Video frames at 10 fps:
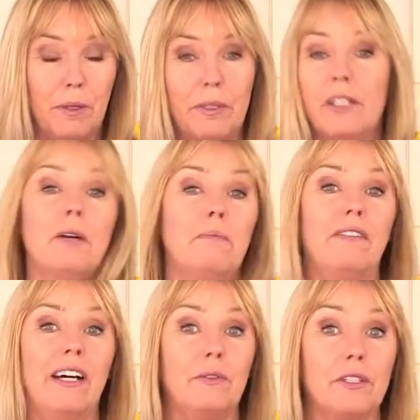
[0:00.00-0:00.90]
probably a
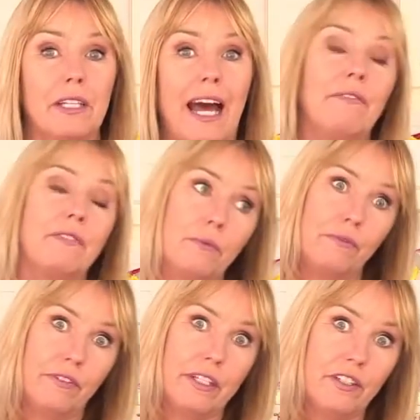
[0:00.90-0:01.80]
couple of hours after
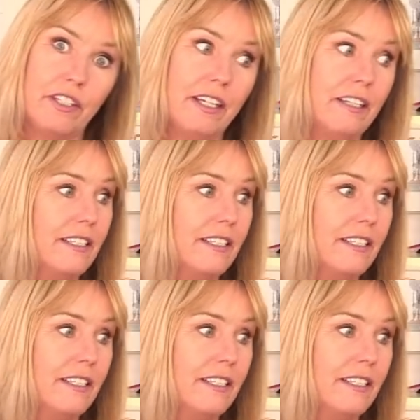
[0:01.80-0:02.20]
we've finished here